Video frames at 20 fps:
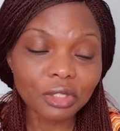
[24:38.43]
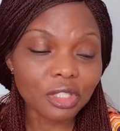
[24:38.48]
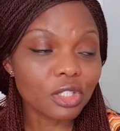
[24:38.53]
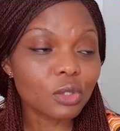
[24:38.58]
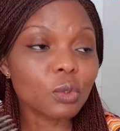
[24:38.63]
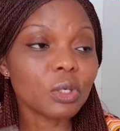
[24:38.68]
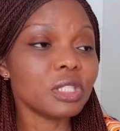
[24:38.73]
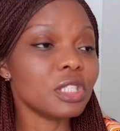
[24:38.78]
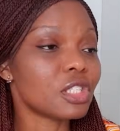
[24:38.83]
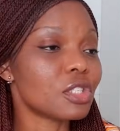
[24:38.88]

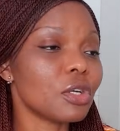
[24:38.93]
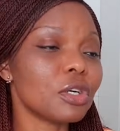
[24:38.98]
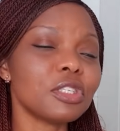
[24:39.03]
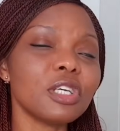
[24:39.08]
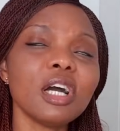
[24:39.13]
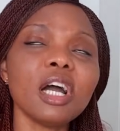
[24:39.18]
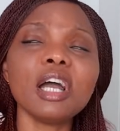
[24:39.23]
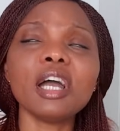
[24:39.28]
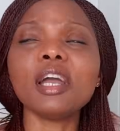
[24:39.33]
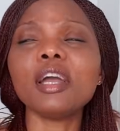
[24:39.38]
This one is not,
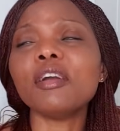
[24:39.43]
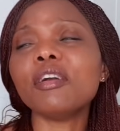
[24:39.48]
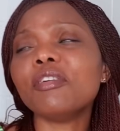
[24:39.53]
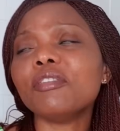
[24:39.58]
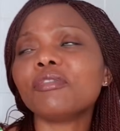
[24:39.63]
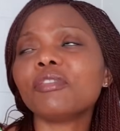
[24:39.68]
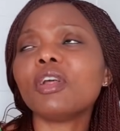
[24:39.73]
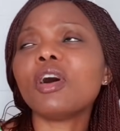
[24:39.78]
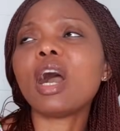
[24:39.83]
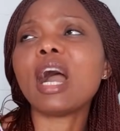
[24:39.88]
hey,
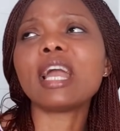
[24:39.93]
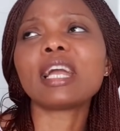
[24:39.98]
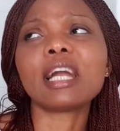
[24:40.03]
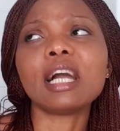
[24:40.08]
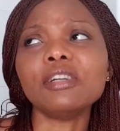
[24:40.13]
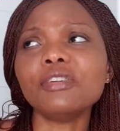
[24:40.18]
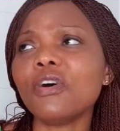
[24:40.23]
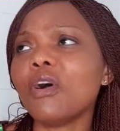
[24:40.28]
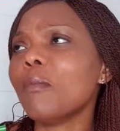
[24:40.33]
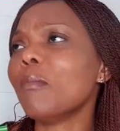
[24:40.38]
Flo, I
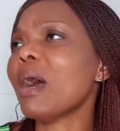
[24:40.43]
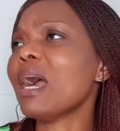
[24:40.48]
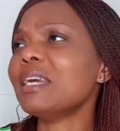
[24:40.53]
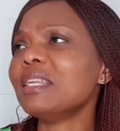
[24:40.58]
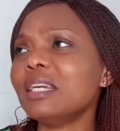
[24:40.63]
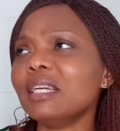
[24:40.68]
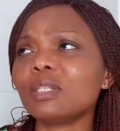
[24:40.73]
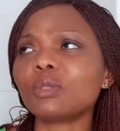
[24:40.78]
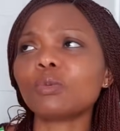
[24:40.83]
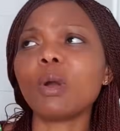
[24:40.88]
cannot buy
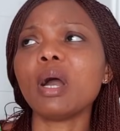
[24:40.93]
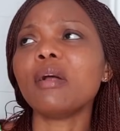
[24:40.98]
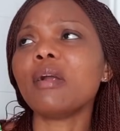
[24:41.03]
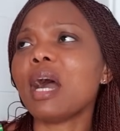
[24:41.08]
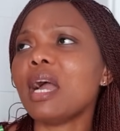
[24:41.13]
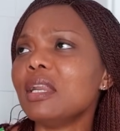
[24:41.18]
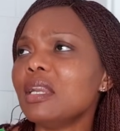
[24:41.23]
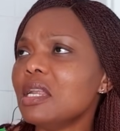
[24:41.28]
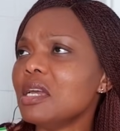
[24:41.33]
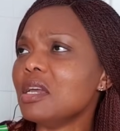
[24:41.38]
this where
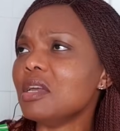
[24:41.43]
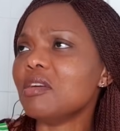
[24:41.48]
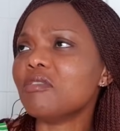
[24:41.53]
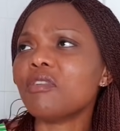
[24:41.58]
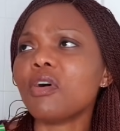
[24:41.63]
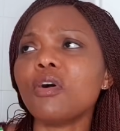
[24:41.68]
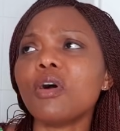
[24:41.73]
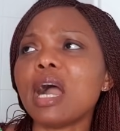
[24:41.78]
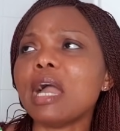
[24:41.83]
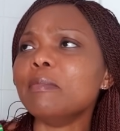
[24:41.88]
I live.
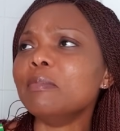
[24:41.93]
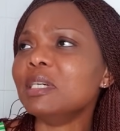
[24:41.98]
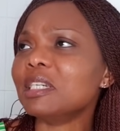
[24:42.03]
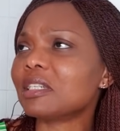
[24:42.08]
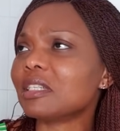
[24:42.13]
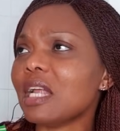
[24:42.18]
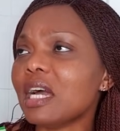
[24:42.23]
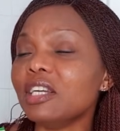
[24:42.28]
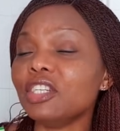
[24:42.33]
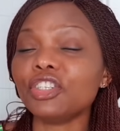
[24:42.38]
Oh, I miss
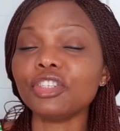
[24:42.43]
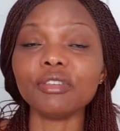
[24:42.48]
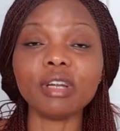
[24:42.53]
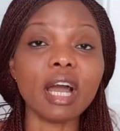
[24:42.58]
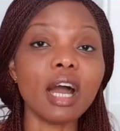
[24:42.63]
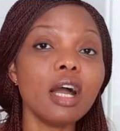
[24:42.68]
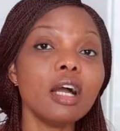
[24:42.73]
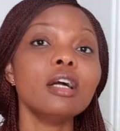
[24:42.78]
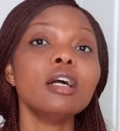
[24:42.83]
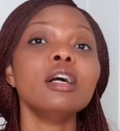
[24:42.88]

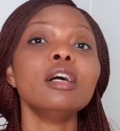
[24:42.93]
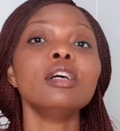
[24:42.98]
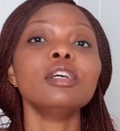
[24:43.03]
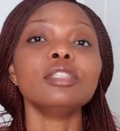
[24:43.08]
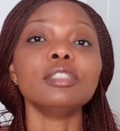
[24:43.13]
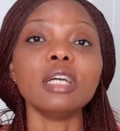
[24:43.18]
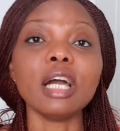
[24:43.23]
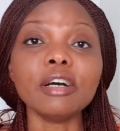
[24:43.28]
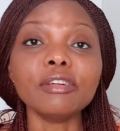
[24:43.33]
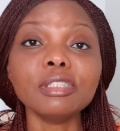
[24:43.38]
Nigeria.
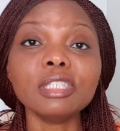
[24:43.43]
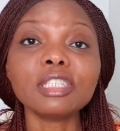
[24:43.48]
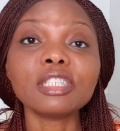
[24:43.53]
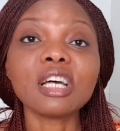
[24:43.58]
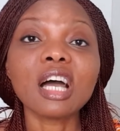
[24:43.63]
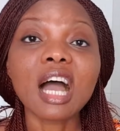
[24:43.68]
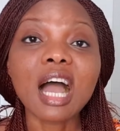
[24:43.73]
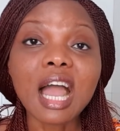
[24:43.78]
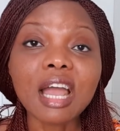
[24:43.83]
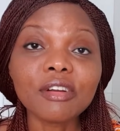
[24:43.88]
There
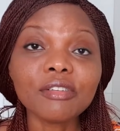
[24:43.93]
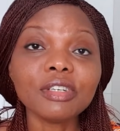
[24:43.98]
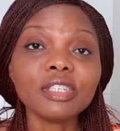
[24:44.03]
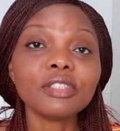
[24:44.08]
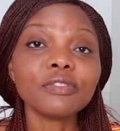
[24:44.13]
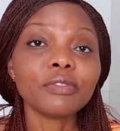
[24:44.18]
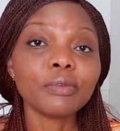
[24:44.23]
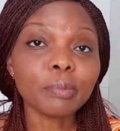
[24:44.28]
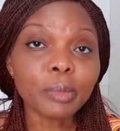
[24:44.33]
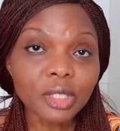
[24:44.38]
is
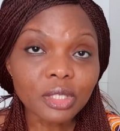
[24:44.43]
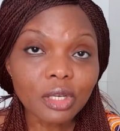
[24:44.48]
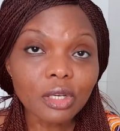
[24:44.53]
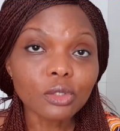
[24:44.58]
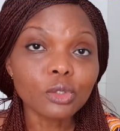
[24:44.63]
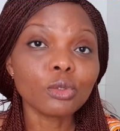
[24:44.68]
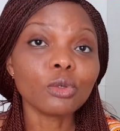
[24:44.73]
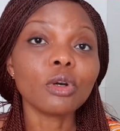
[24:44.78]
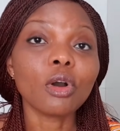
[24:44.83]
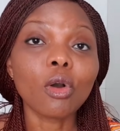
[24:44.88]
Irish
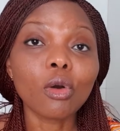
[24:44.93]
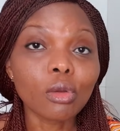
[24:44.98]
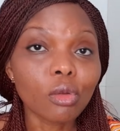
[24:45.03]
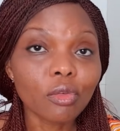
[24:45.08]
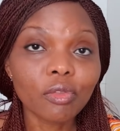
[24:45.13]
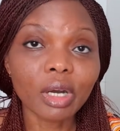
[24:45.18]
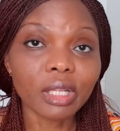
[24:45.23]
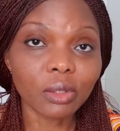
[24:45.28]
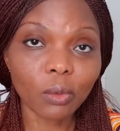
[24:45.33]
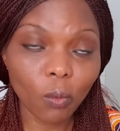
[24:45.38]
potato all
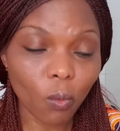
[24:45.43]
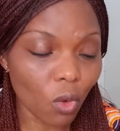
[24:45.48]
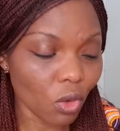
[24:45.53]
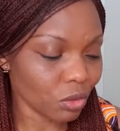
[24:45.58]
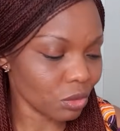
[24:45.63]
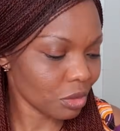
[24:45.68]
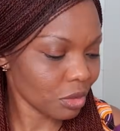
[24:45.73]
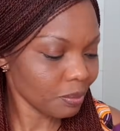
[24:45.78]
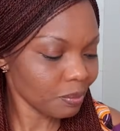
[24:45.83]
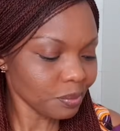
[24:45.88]
over the
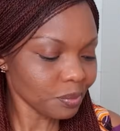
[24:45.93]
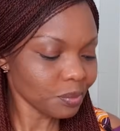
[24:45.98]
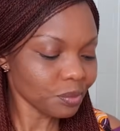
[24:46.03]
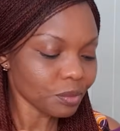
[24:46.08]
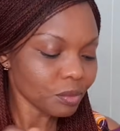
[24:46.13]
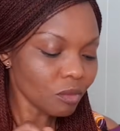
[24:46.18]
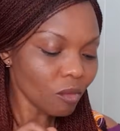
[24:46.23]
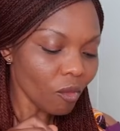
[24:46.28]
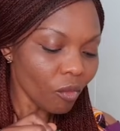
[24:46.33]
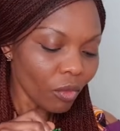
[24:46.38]
world.
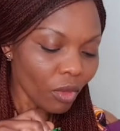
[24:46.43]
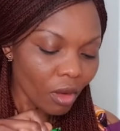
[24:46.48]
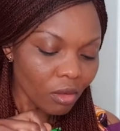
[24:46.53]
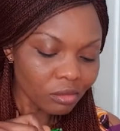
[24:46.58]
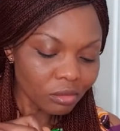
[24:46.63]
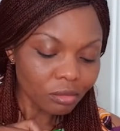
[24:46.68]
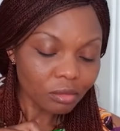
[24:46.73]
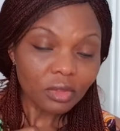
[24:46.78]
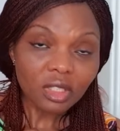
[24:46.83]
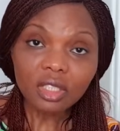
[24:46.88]

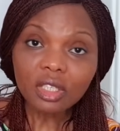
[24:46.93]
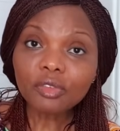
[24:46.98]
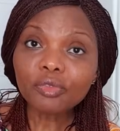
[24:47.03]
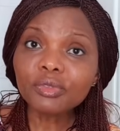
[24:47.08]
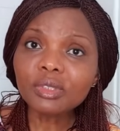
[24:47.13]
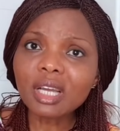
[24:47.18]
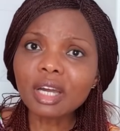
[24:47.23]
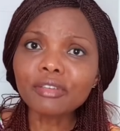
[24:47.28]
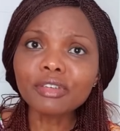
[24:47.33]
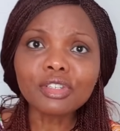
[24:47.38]

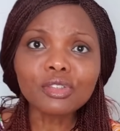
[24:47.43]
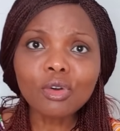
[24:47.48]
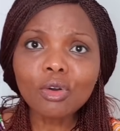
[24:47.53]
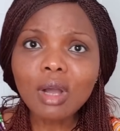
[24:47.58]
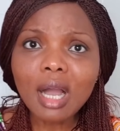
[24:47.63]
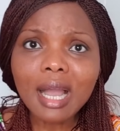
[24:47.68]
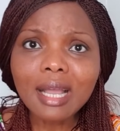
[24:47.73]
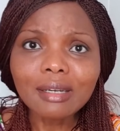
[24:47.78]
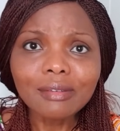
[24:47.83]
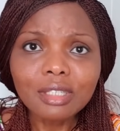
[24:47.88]
If there is
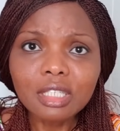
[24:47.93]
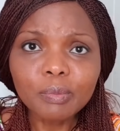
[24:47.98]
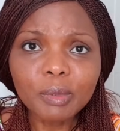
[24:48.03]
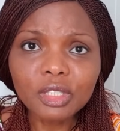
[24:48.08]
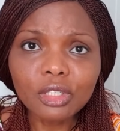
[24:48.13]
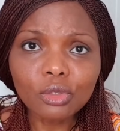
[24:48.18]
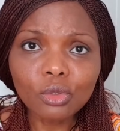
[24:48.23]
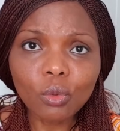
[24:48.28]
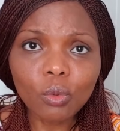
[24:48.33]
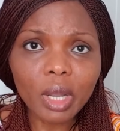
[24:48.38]
no Irish
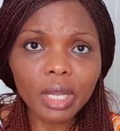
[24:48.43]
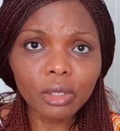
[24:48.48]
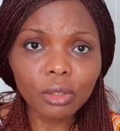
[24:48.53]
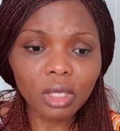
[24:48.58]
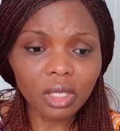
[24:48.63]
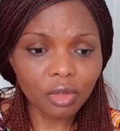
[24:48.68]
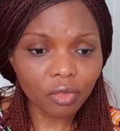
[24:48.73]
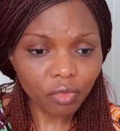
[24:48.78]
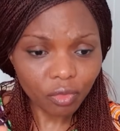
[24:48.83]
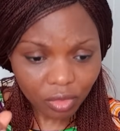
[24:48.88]
potato where you
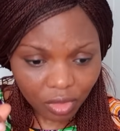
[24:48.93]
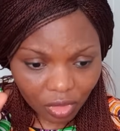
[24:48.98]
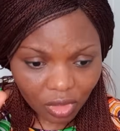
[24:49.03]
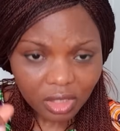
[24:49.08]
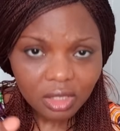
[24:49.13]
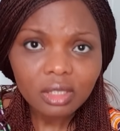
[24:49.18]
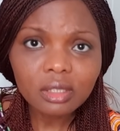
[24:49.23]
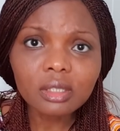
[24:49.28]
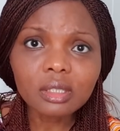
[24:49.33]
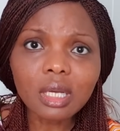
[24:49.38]
live,
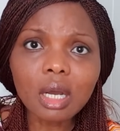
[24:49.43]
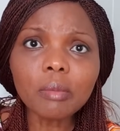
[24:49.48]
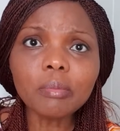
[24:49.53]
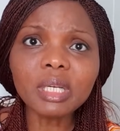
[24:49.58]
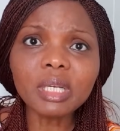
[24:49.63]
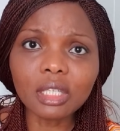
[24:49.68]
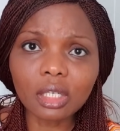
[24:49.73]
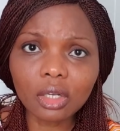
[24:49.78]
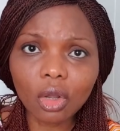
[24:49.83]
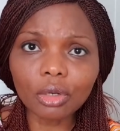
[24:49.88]
tell
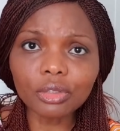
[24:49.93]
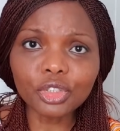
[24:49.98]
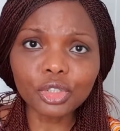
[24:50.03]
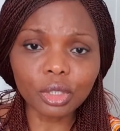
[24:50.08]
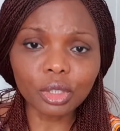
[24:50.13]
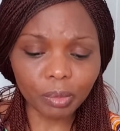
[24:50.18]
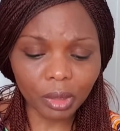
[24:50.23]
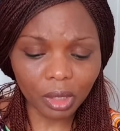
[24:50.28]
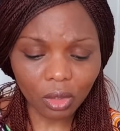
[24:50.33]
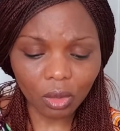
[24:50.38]
me the
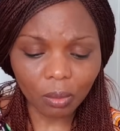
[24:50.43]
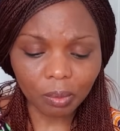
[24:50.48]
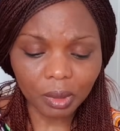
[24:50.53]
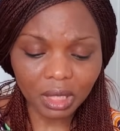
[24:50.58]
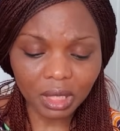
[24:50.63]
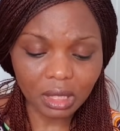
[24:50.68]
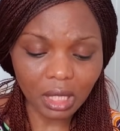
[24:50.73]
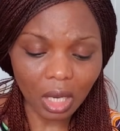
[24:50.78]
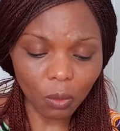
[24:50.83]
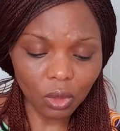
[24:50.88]
country below,
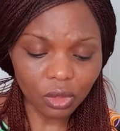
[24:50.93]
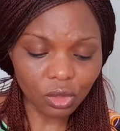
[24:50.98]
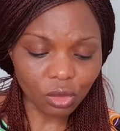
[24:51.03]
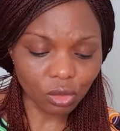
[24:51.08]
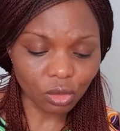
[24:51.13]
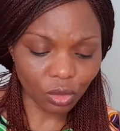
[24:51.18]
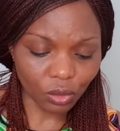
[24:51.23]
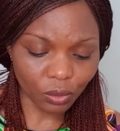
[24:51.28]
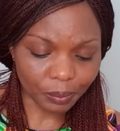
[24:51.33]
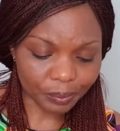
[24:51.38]
please. I want
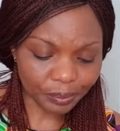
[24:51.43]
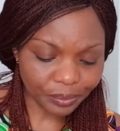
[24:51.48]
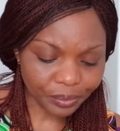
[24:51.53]
to know.